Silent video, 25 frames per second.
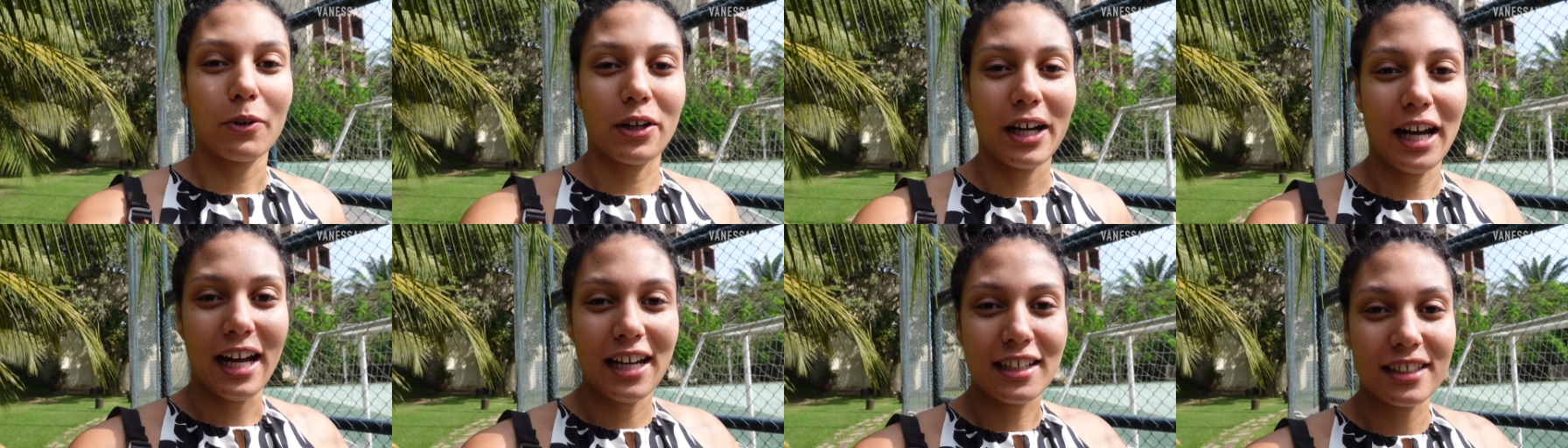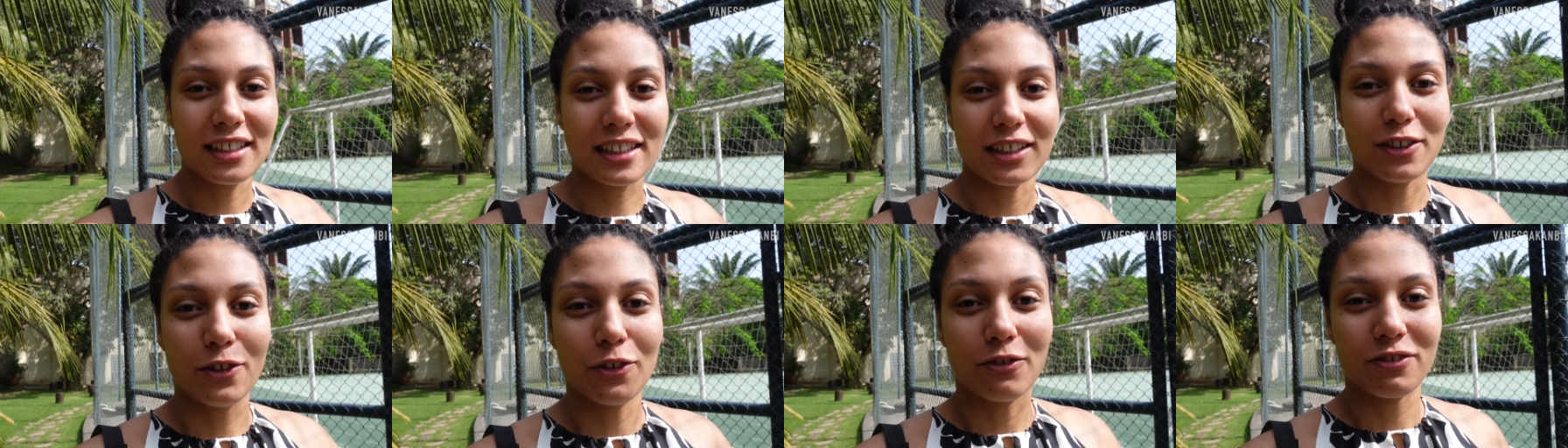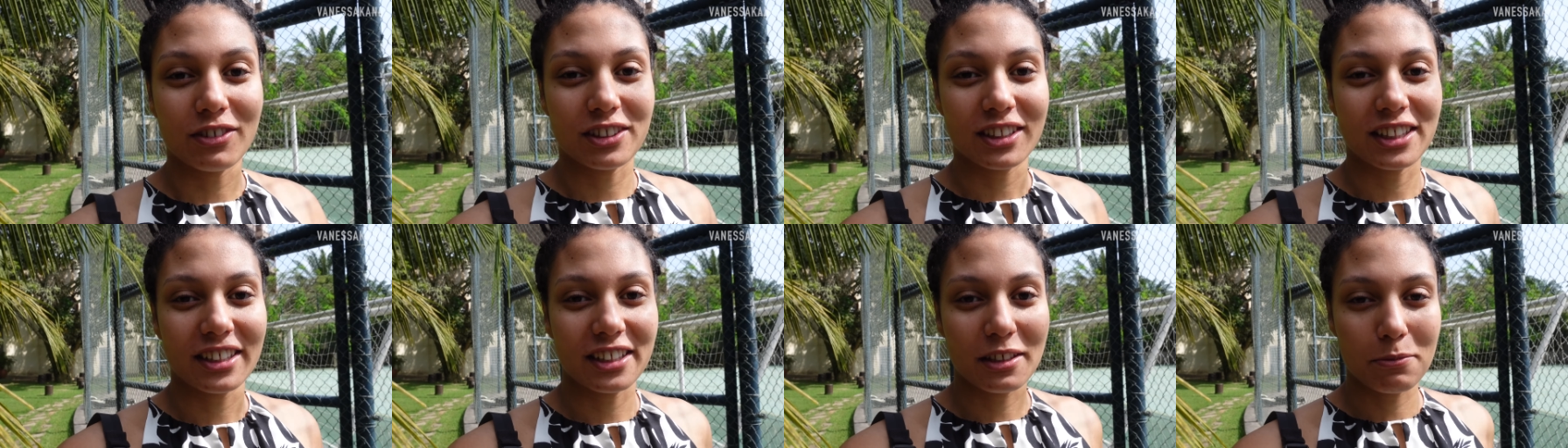We're heading
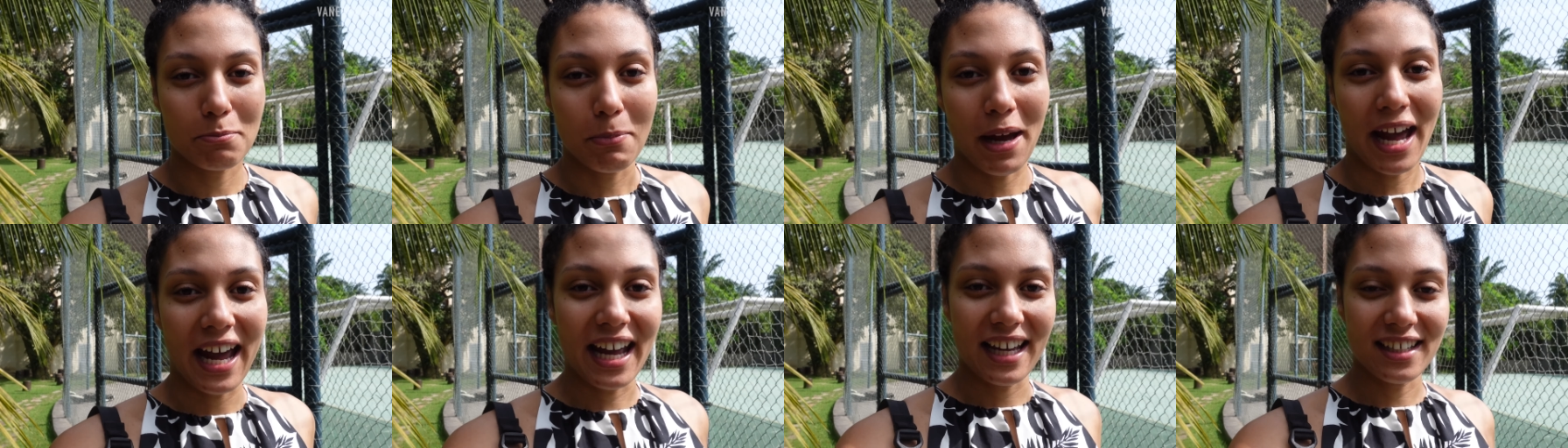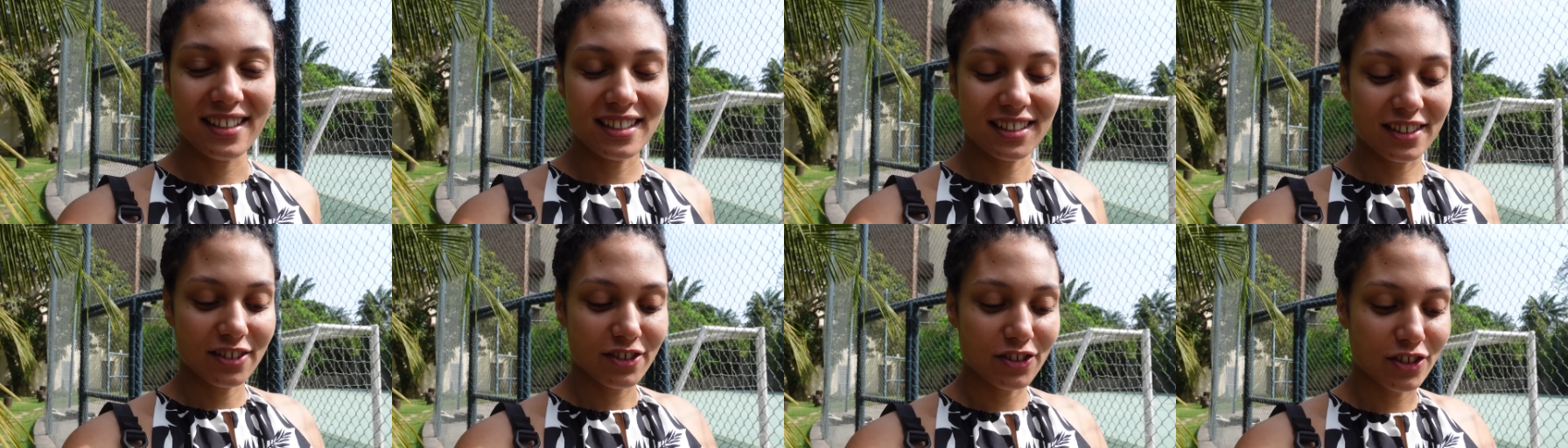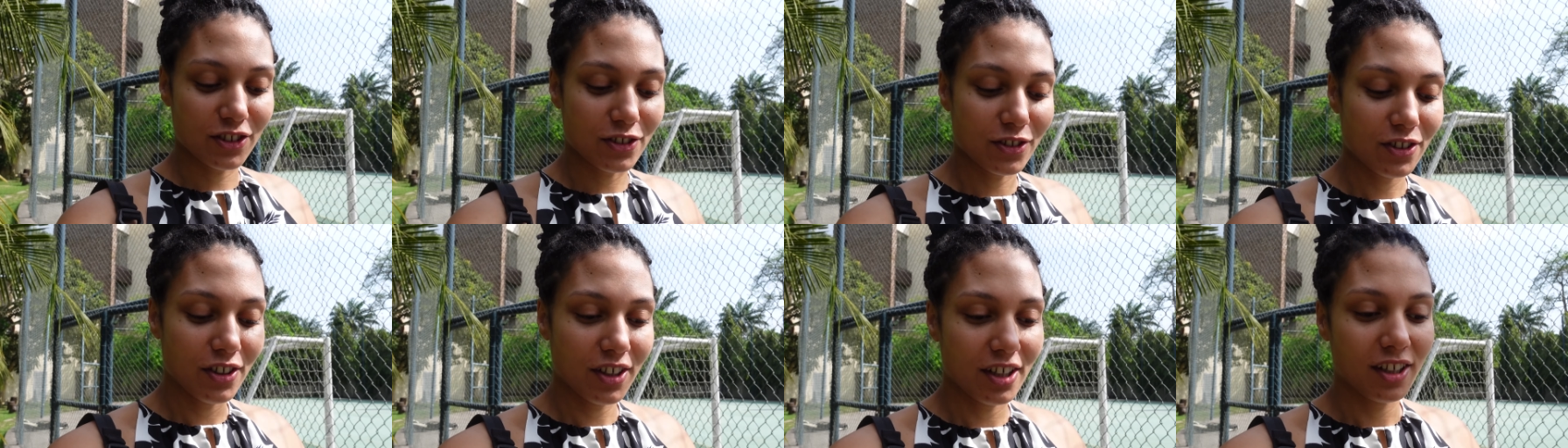over to the petting
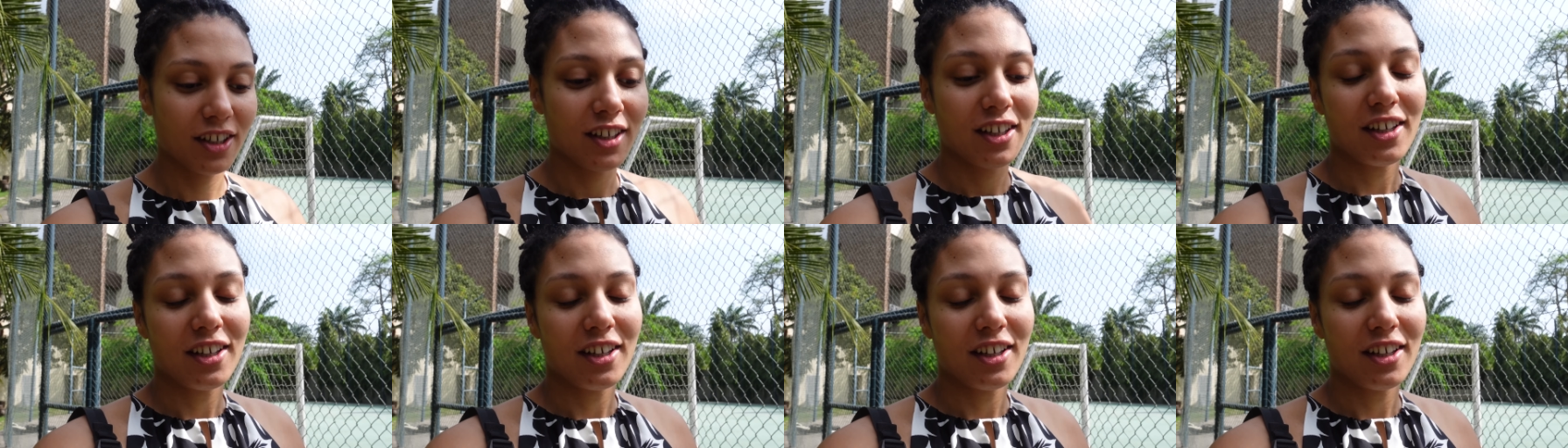zoo,